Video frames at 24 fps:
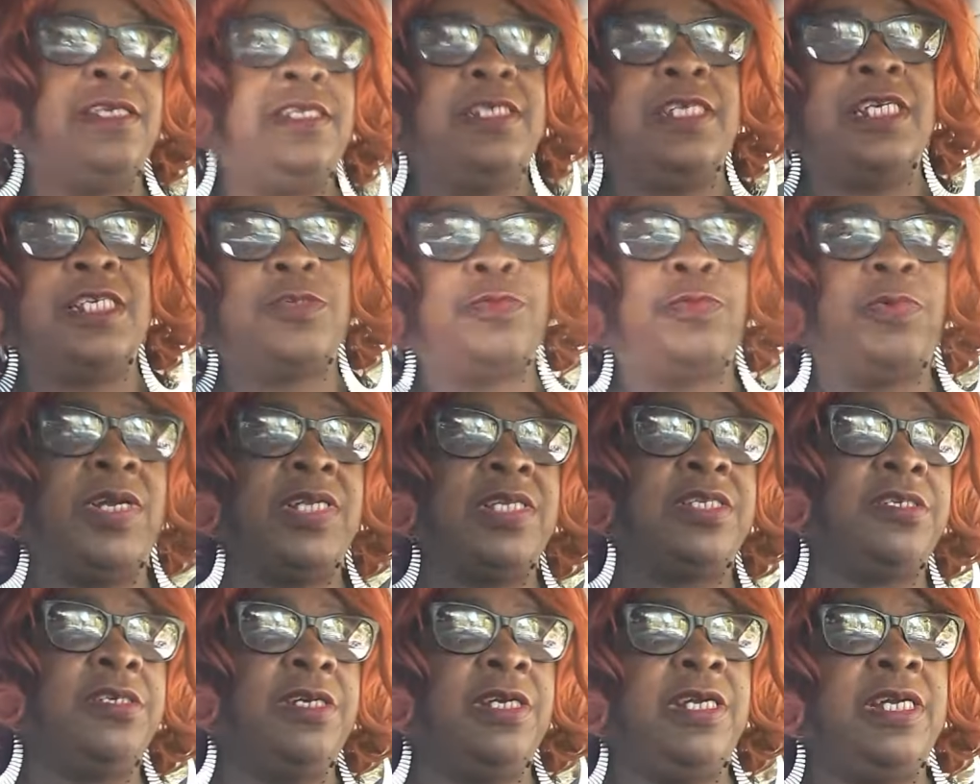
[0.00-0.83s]
He just
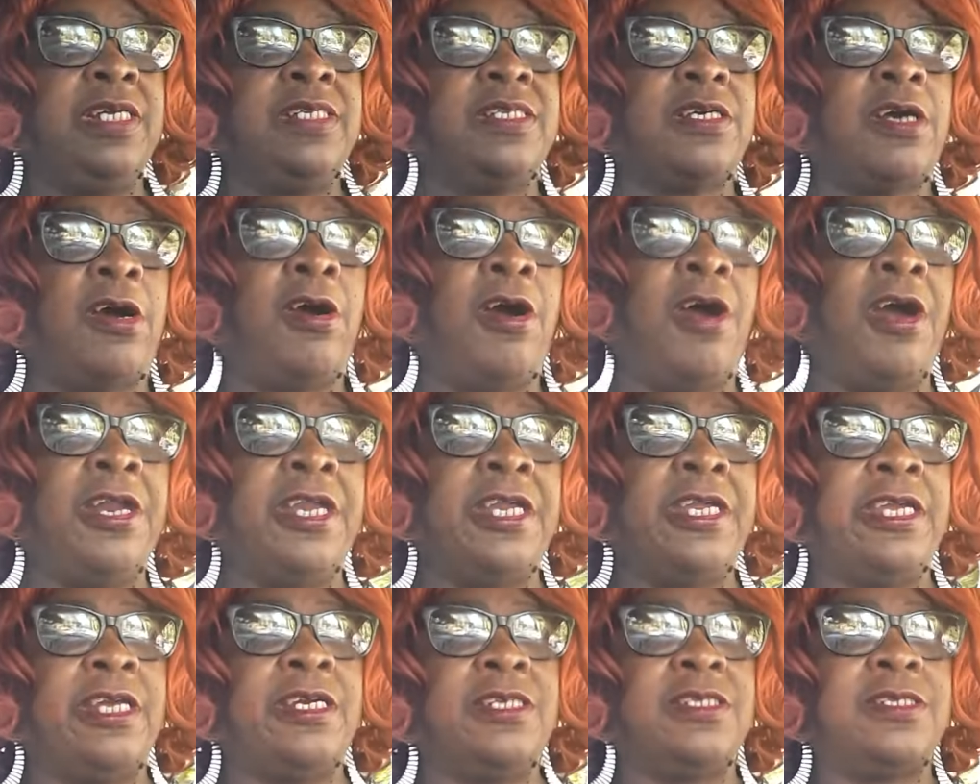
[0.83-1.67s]
went to his
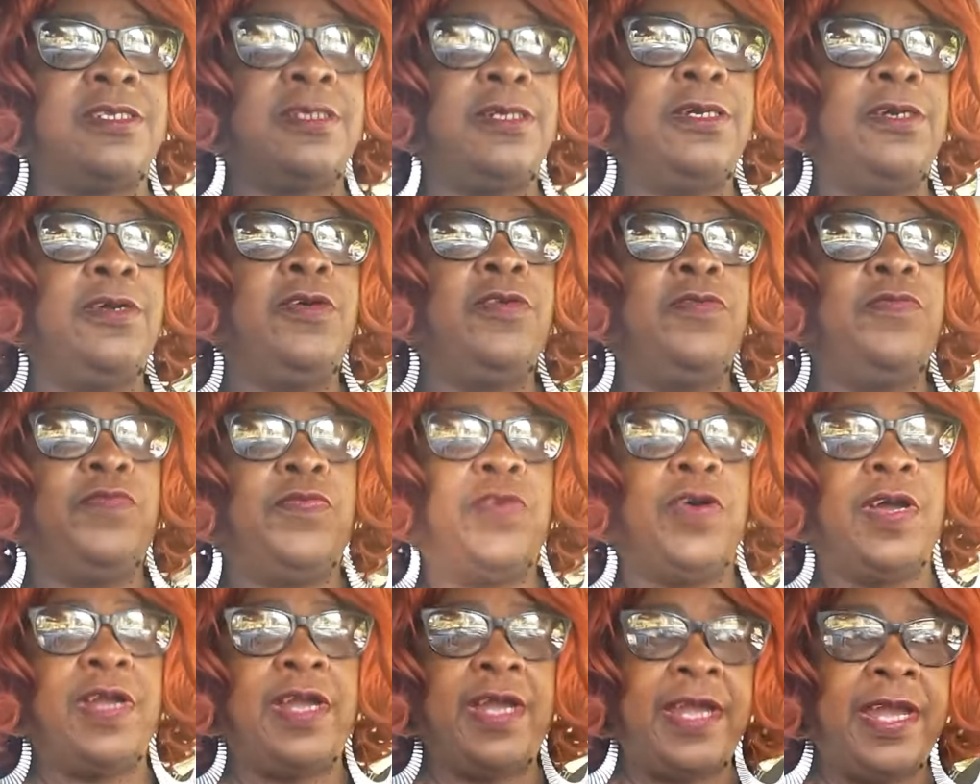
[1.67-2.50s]
audience
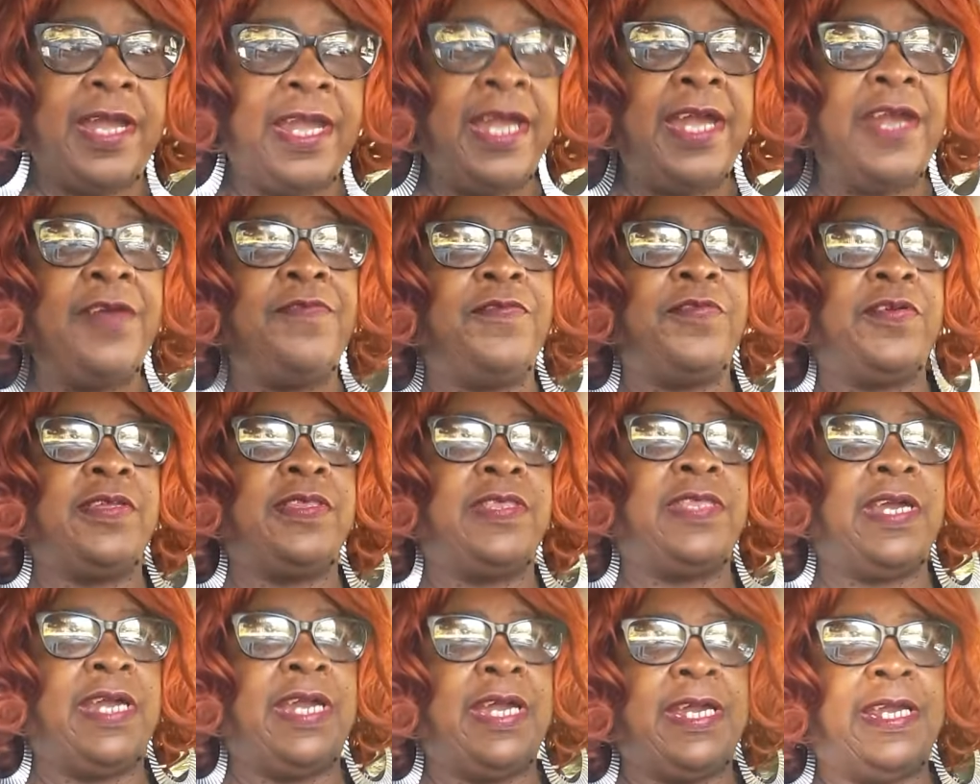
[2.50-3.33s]
for
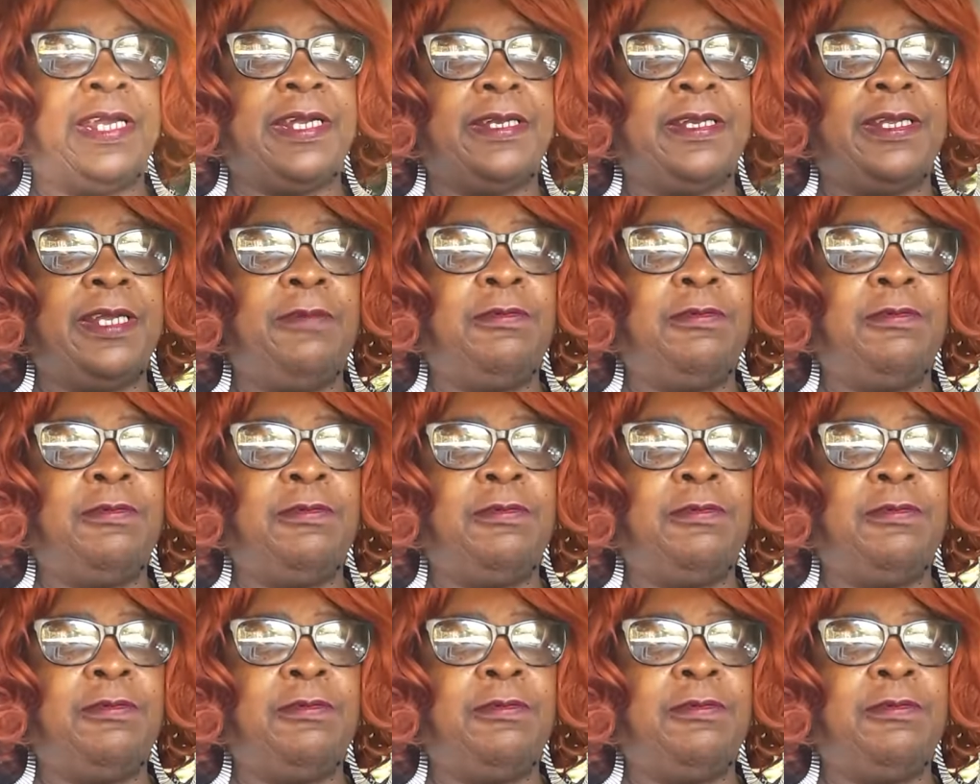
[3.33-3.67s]
everything.